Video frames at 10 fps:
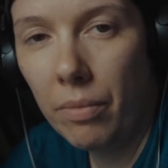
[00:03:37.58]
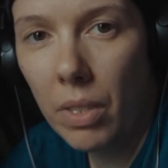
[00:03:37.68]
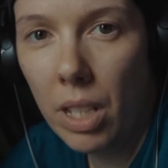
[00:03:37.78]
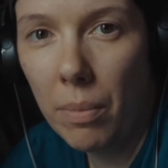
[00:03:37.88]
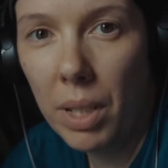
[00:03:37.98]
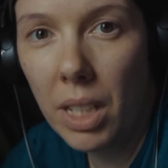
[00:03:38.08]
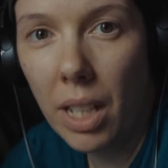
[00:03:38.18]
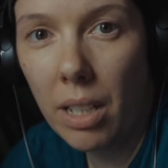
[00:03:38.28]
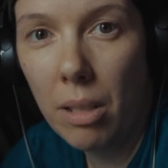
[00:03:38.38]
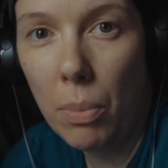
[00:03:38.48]
Something
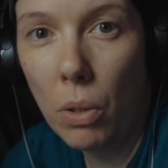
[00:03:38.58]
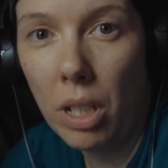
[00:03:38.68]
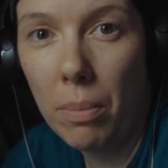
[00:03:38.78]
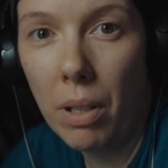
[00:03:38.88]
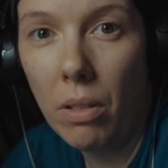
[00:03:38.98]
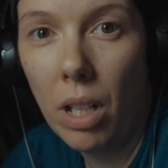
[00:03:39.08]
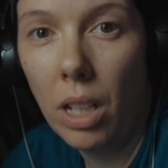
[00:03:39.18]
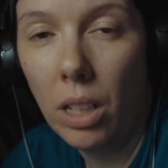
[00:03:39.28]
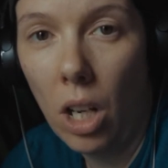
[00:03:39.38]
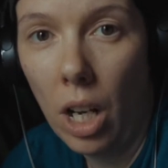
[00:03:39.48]
that is spoken about a
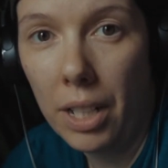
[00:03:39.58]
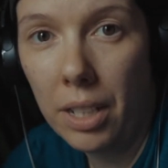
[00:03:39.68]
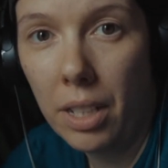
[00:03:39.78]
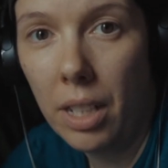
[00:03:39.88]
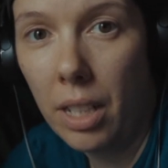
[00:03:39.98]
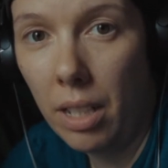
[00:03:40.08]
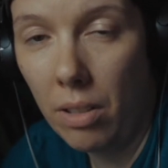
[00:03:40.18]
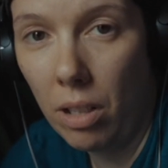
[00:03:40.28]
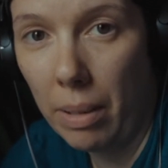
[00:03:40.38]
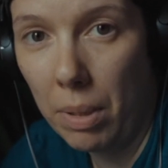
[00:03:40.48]
lot in these
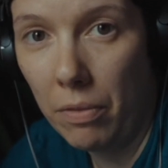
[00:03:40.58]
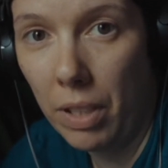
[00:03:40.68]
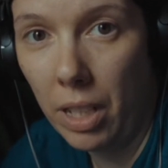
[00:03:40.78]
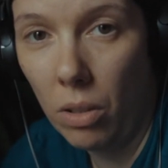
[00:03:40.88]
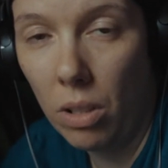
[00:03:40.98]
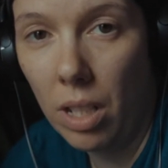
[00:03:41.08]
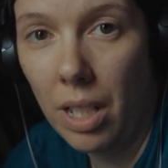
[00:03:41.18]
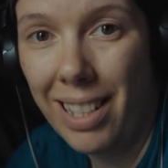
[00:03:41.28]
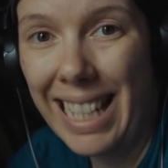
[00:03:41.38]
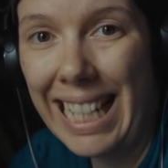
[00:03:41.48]
types of videos
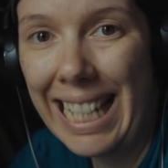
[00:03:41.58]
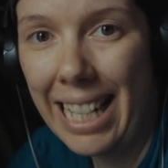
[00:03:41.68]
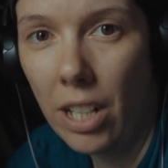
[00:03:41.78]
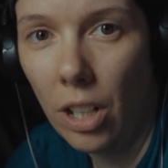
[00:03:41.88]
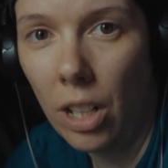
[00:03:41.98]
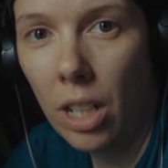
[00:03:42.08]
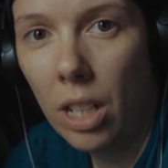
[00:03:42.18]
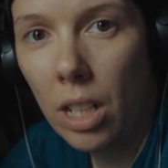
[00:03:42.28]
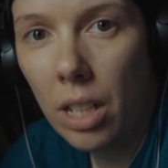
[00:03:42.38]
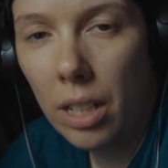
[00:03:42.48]
is gear.
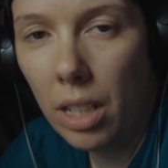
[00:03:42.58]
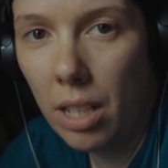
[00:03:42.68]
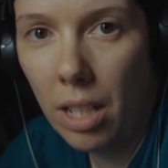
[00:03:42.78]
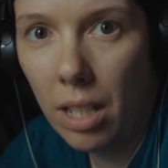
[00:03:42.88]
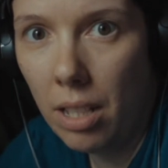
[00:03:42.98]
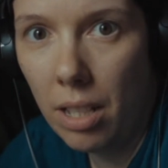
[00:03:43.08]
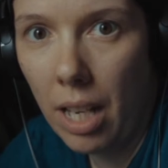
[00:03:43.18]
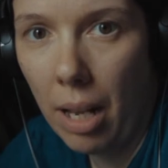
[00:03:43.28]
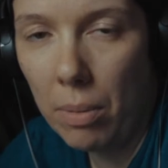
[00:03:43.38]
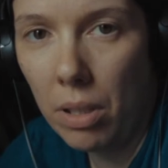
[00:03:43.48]
This is
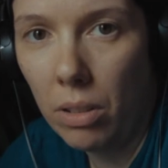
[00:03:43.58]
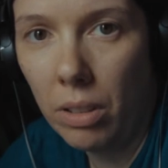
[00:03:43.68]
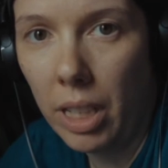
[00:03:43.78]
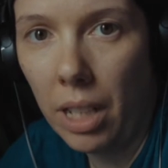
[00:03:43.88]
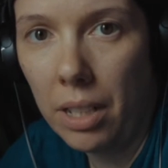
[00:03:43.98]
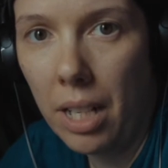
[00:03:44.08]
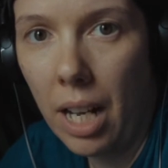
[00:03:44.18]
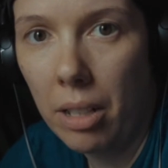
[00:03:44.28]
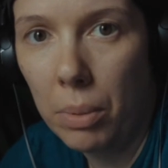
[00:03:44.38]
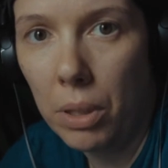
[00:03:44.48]
absolutely
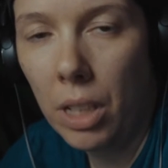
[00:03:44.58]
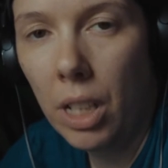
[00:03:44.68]
undeniable.